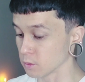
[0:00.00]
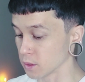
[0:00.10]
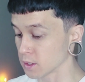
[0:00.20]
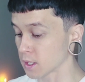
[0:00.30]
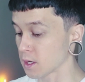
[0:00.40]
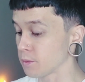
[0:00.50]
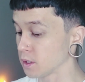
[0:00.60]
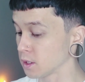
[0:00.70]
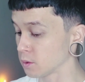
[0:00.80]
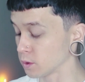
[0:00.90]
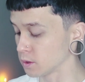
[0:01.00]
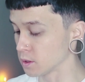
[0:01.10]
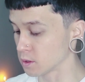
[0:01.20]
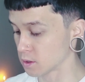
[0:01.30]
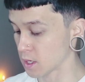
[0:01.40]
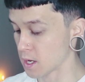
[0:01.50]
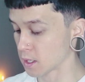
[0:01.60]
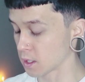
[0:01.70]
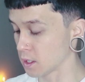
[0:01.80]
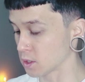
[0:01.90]
What is happening here with this
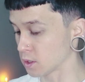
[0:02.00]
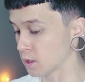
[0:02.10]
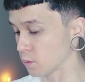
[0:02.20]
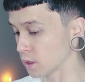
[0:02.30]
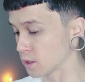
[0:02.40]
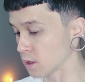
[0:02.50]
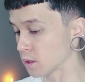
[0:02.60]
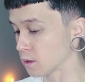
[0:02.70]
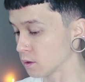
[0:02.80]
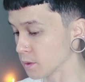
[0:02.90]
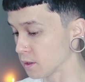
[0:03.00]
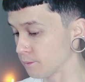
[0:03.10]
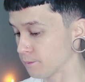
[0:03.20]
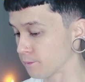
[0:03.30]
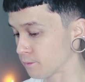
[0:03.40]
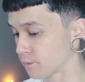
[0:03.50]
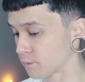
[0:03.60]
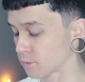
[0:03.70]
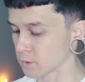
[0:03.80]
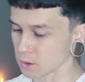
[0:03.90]
connection that we were talking about?
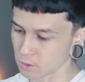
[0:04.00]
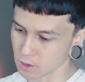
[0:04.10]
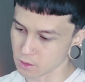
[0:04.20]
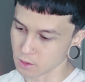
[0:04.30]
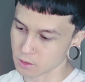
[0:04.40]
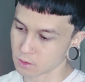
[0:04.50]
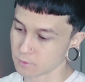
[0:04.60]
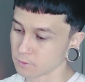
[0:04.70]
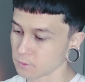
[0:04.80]
Wait, what is this?